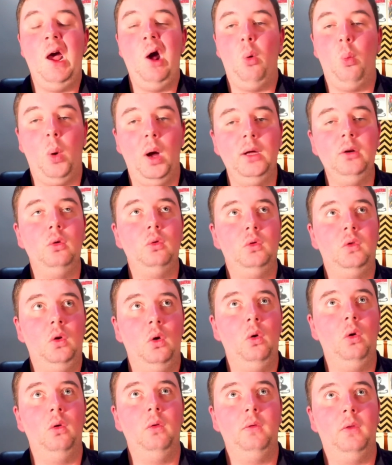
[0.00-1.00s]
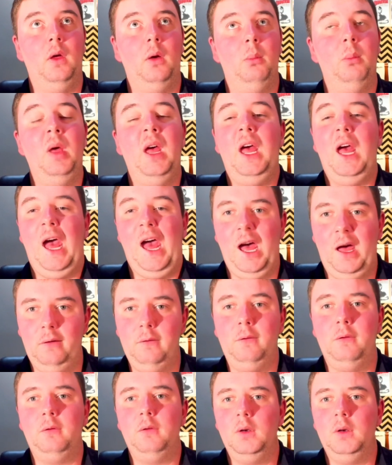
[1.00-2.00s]
1 or 2 of them
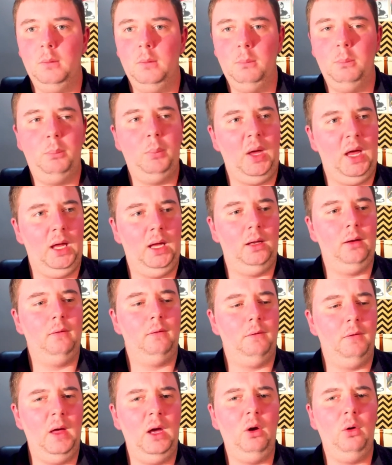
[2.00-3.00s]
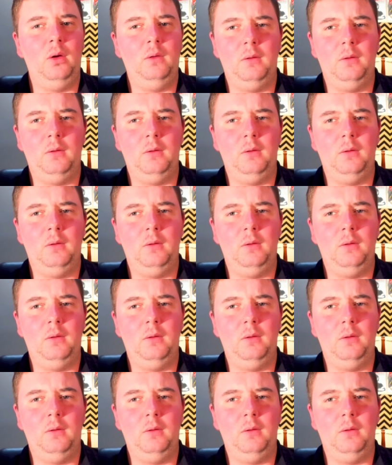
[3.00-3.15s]
have been very,